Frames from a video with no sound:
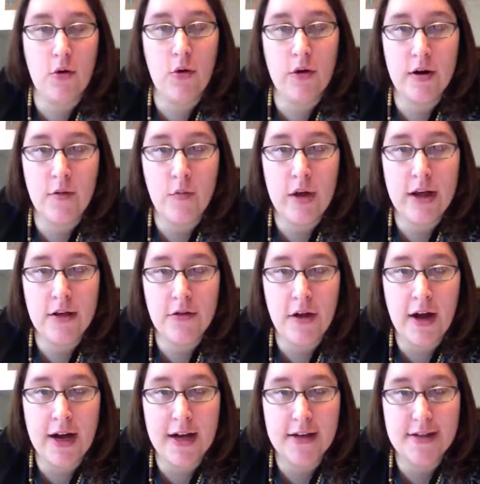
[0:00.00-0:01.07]
old and weak
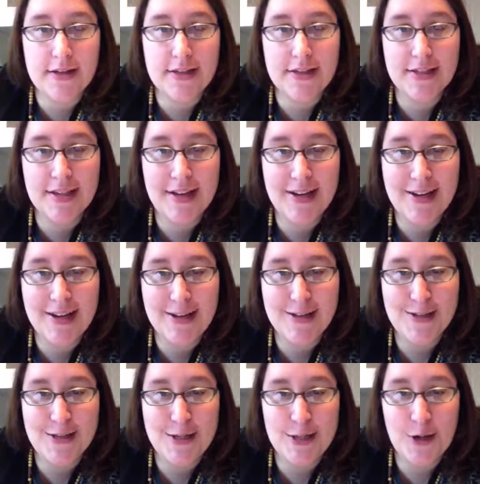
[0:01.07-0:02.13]
lions.
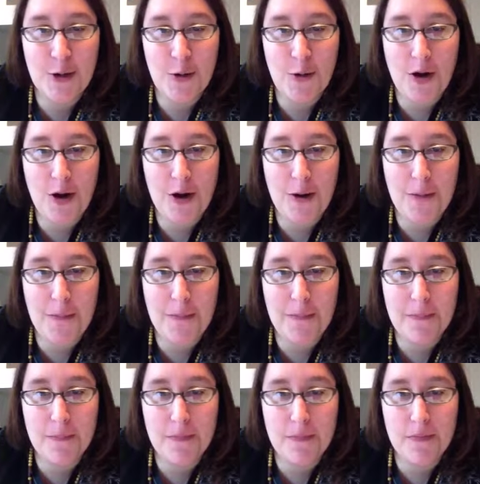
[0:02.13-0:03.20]
So, um,
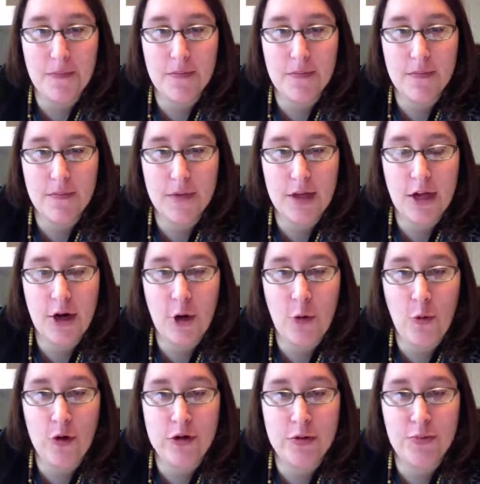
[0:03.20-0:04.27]
you know,
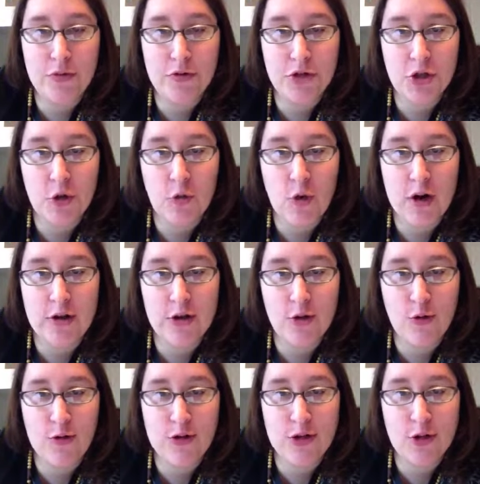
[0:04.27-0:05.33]
we're supposed to run
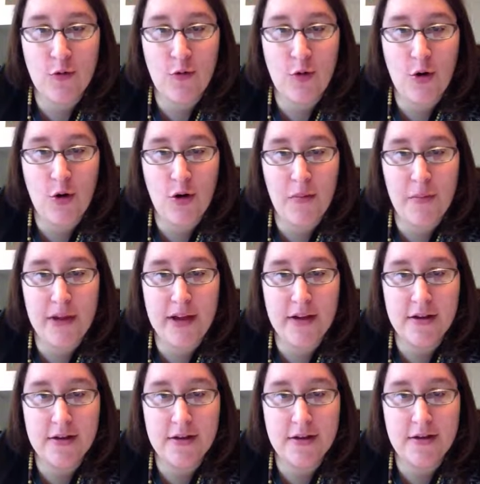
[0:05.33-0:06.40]
towards the roar
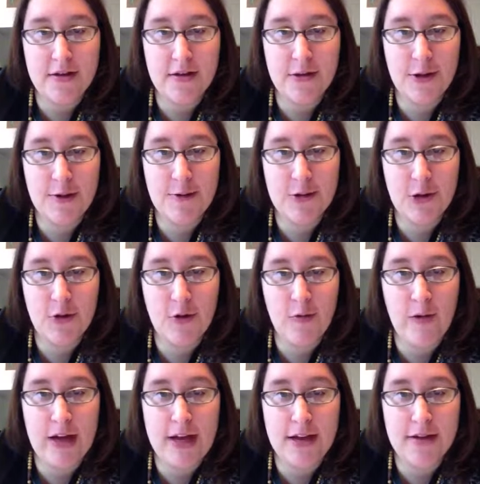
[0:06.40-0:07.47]
because those are the
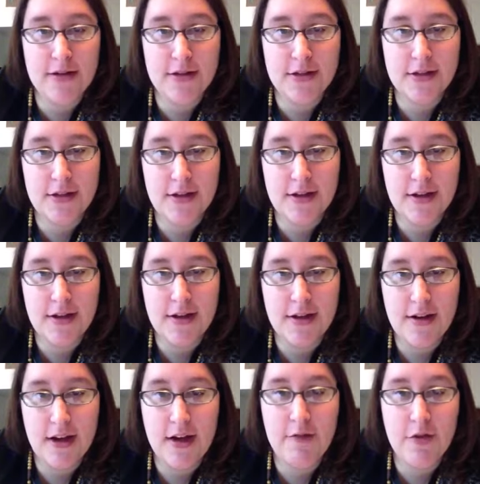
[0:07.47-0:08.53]
weakest,
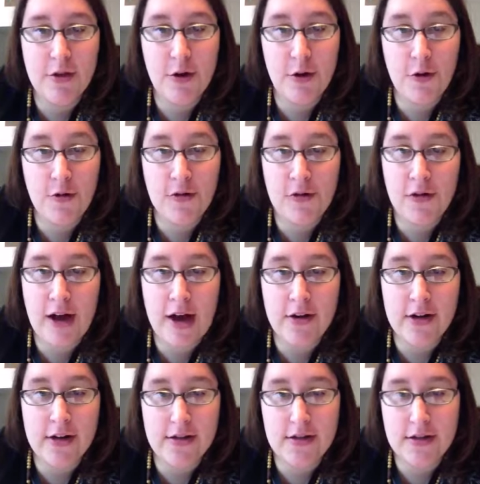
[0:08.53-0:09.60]
even though they're the
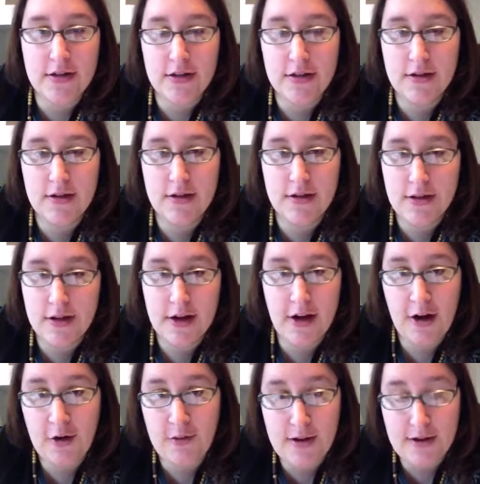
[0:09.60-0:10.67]
loudest. You
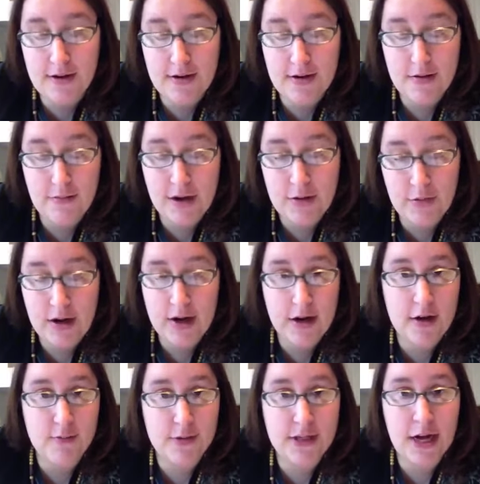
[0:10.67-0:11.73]
know, it, I mean, when it
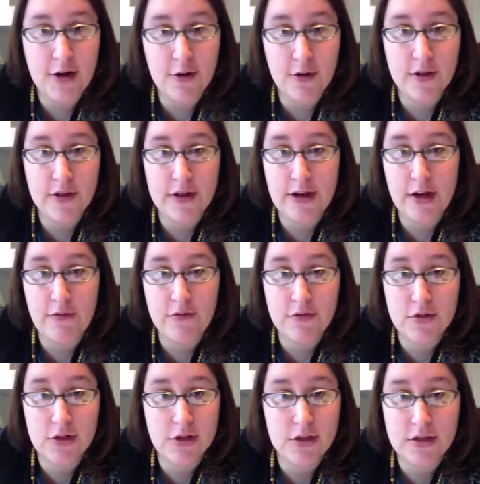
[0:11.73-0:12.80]
comes down to it, the devil
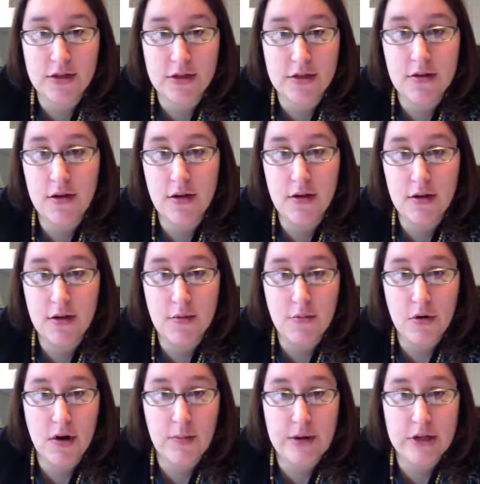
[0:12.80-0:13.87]
is just
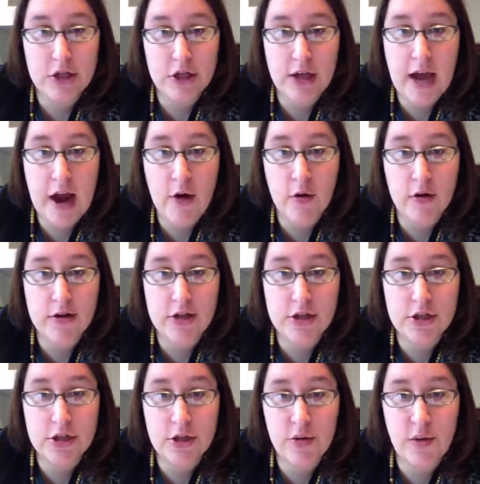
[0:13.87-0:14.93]
pretty much a coward,
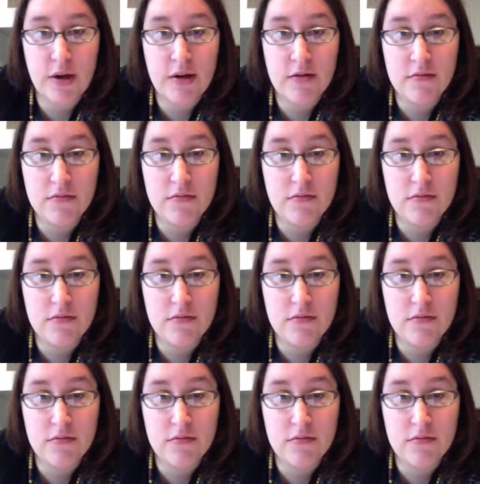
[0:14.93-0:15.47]
just doing,